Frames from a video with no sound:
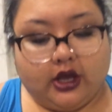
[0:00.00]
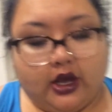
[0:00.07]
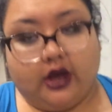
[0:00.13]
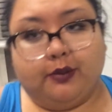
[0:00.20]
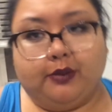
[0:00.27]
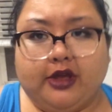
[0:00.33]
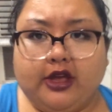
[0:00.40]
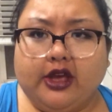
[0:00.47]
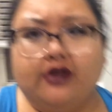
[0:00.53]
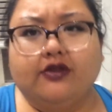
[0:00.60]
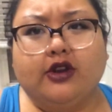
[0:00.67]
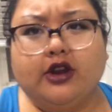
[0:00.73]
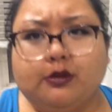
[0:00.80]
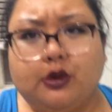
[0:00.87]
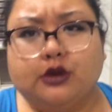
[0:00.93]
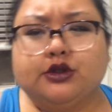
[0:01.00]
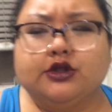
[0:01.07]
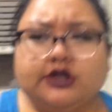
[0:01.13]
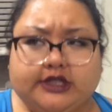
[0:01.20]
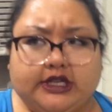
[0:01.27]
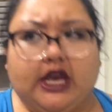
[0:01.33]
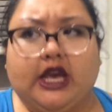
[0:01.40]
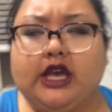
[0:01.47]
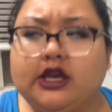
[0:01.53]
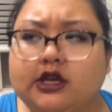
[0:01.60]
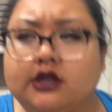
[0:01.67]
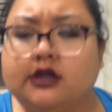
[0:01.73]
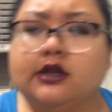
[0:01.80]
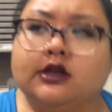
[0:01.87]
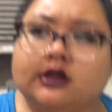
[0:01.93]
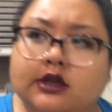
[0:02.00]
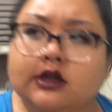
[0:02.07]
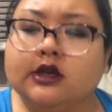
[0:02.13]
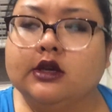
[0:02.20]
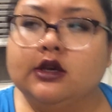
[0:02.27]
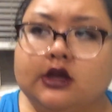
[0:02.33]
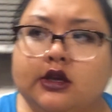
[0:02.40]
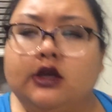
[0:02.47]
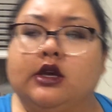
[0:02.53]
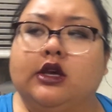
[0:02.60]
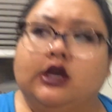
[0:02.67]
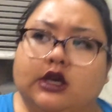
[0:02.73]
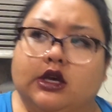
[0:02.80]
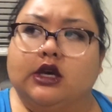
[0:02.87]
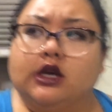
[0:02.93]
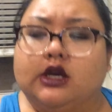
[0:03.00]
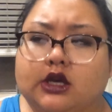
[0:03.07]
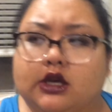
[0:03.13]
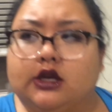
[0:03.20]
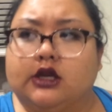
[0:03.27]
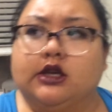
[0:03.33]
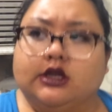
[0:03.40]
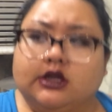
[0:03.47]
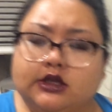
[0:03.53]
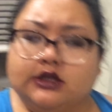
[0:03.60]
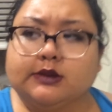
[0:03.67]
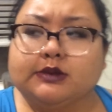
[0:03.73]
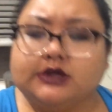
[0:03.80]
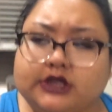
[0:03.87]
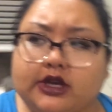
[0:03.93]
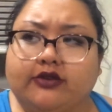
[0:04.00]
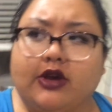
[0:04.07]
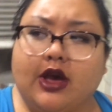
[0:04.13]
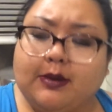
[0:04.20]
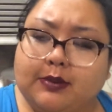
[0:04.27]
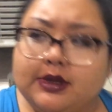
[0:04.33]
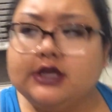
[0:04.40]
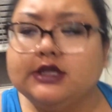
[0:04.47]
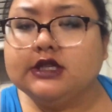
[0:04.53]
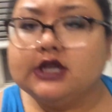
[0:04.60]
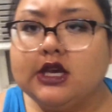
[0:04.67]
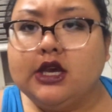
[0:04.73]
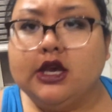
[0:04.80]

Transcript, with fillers: Um, had a very emotional day. Uh, some stuff happened.